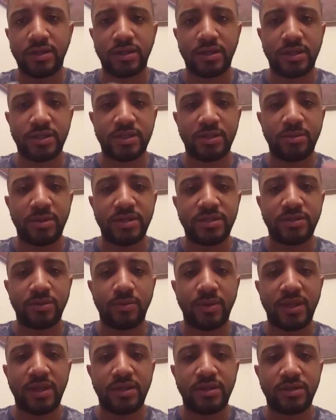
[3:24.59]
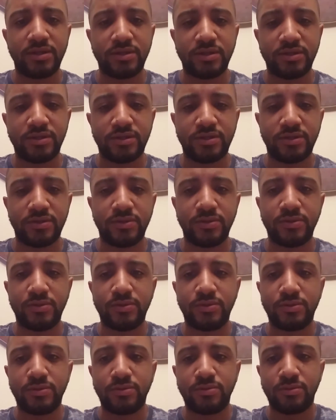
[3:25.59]
customize the weight
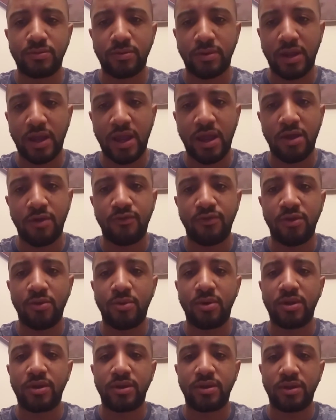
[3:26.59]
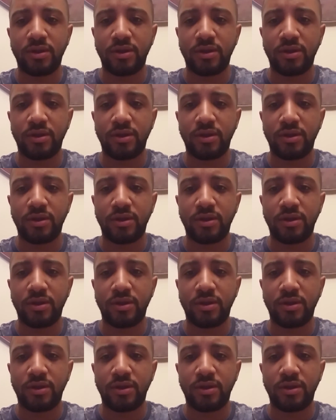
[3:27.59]
to however you want